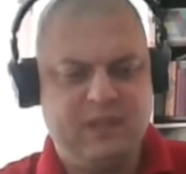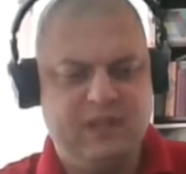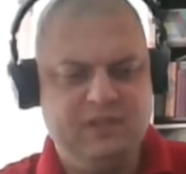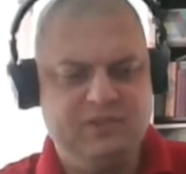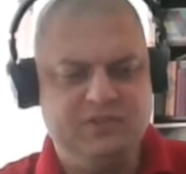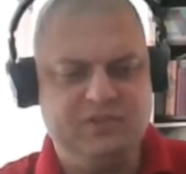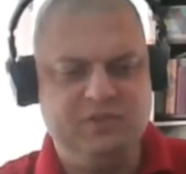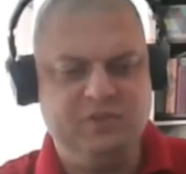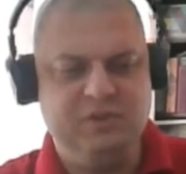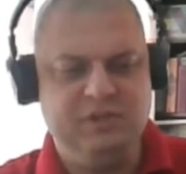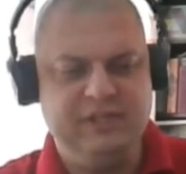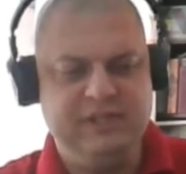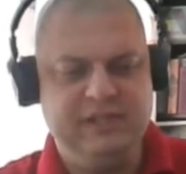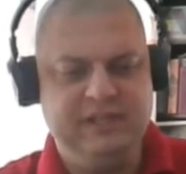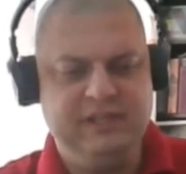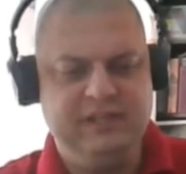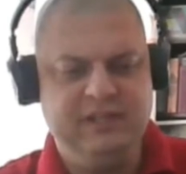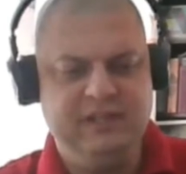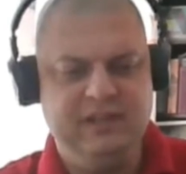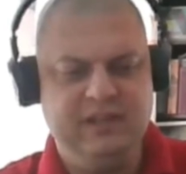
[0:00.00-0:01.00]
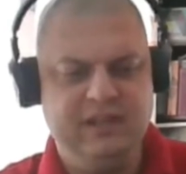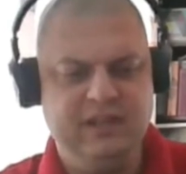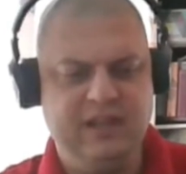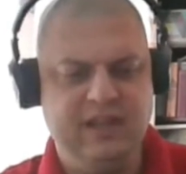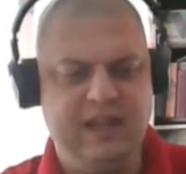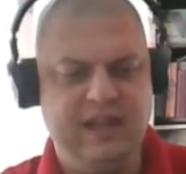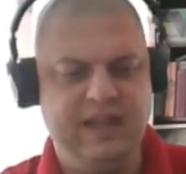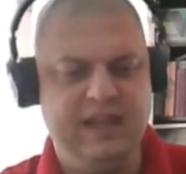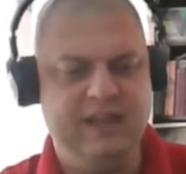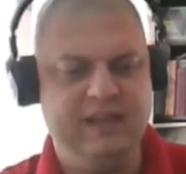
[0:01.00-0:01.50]
Julie
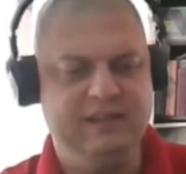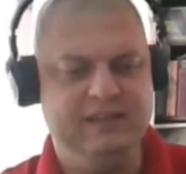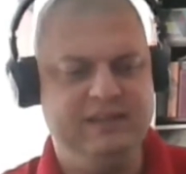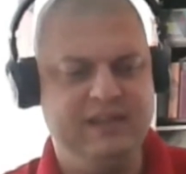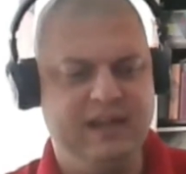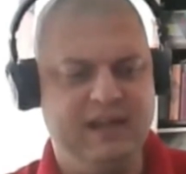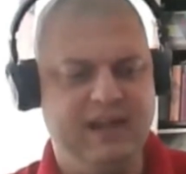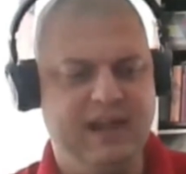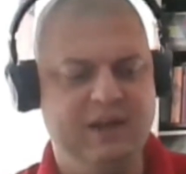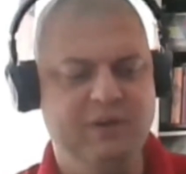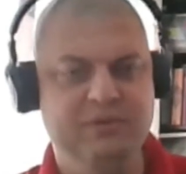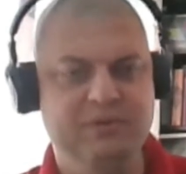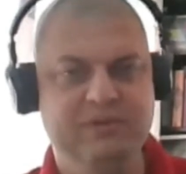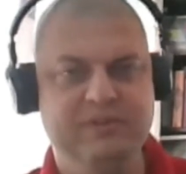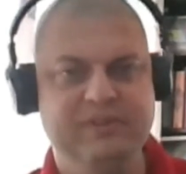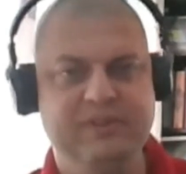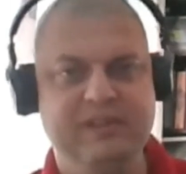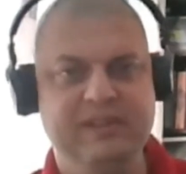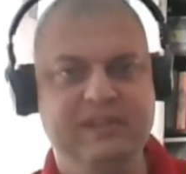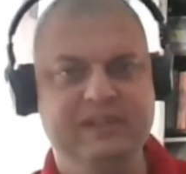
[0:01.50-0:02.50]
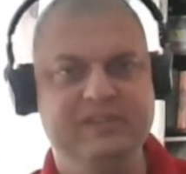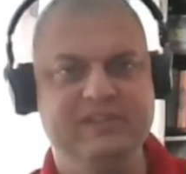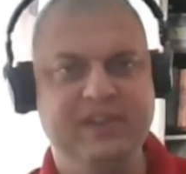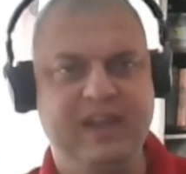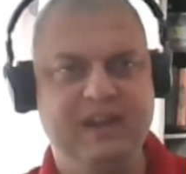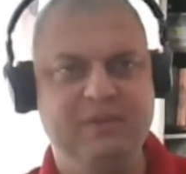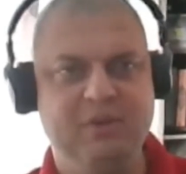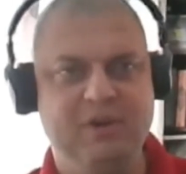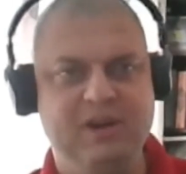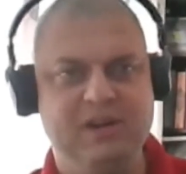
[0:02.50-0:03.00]
had dug out the
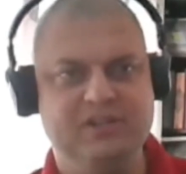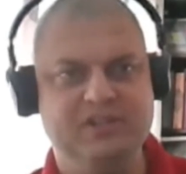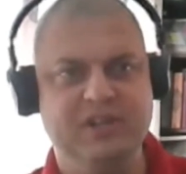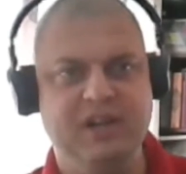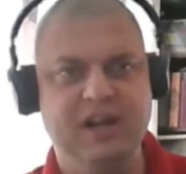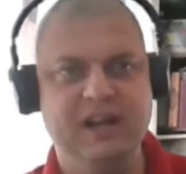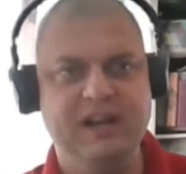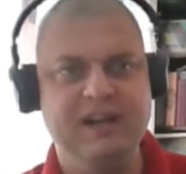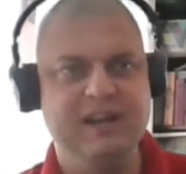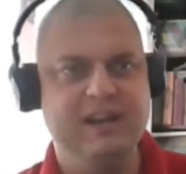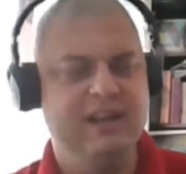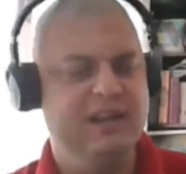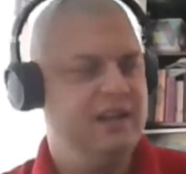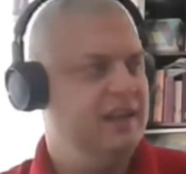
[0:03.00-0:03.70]
sidewalk chalk,